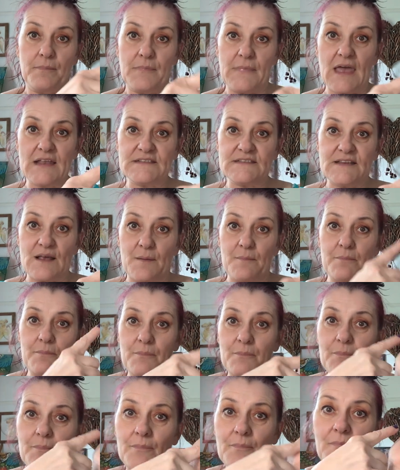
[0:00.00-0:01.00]
get
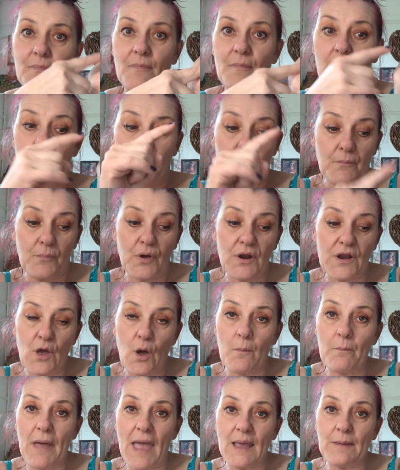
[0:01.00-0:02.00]
some, put it
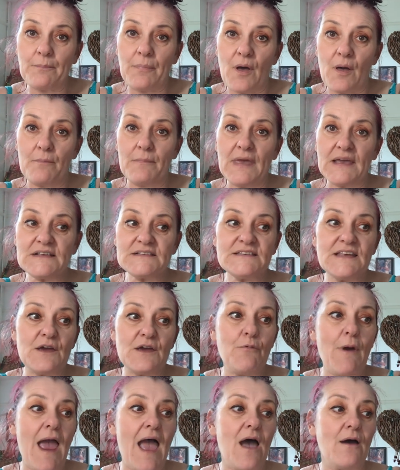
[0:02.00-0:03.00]
on paper, mix it
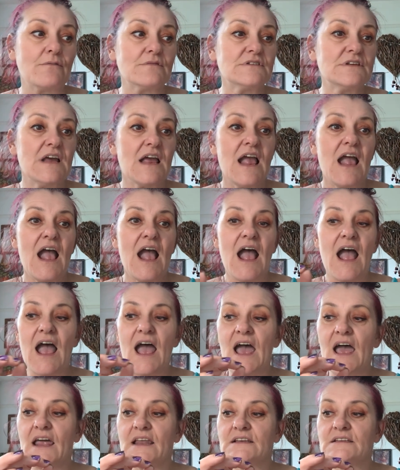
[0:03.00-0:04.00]
around.
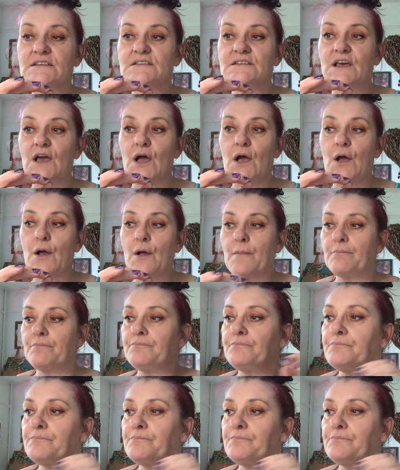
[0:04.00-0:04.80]
And I